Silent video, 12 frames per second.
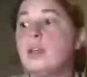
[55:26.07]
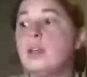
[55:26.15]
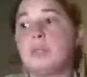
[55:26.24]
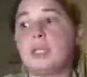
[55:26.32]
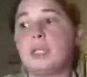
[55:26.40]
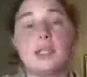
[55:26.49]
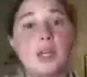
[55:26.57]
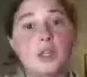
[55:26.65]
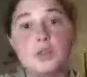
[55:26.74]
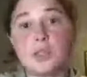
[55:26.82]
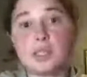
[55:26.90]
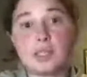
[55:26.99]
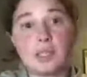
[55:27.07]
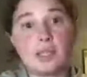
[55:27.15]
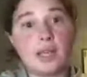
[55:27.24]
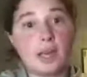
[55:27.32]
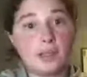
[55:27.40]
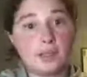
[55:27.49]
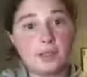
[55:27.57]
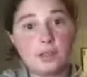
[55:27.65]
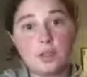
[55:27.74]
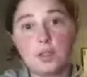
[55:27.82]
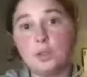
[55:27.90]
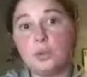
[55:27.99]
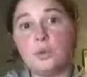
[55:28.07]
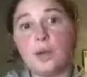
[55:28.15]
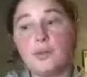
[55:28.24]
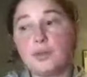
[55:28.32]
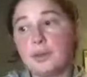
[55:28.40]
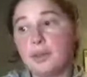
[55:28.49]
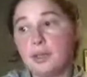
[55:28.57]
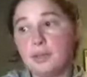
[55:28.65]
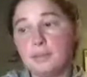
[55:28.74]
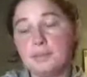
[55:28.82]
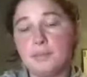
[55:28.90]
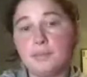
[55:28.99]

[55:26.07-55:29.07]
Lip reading: because I used to say yes to everything.